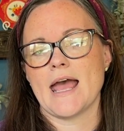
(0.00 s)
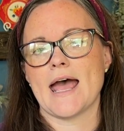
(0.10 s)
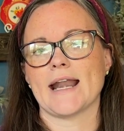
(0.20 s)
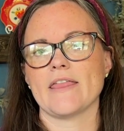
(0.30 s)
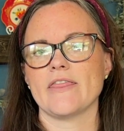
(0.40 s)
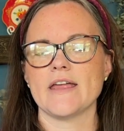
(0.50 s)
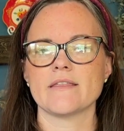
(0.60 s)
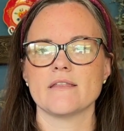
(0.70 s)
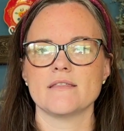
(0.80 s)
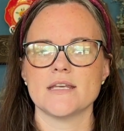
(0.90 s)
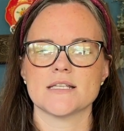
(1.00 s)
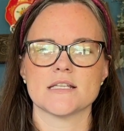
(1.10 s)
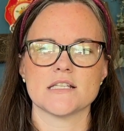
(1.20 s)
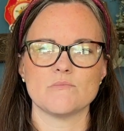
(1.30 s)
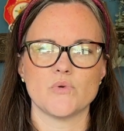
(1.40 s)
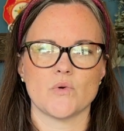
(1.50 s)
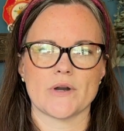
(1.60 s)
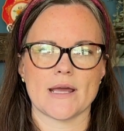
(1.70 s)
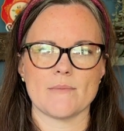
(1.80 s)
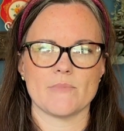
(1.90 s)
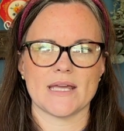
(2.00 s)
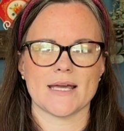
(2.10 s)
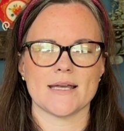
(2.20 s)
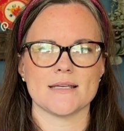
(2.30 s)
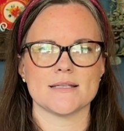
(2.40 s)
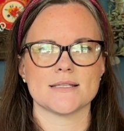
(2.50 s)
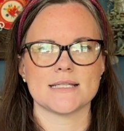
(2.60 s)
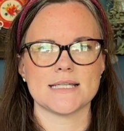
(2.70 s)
And I think that this is important because